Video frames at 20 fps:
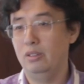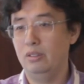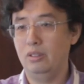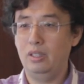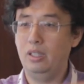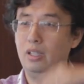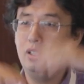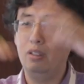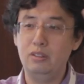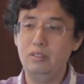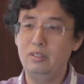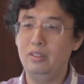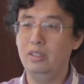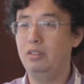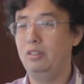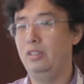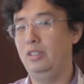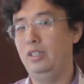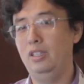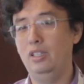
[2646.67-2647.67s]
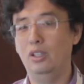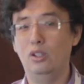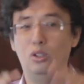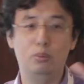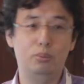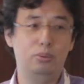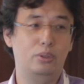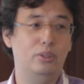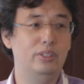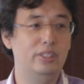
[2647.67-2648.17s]
here is a CEO
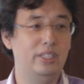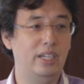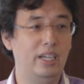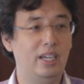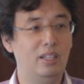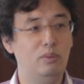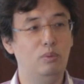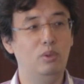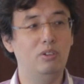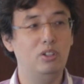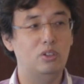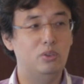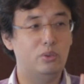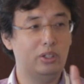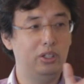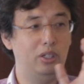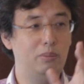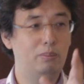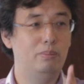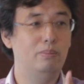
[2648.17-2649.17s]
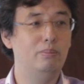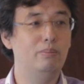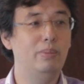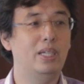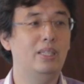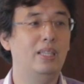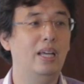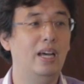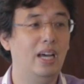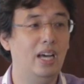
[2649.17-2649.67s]
project, and we want to
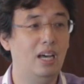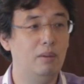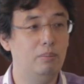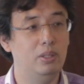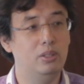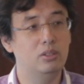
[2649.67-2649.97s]
make that happen.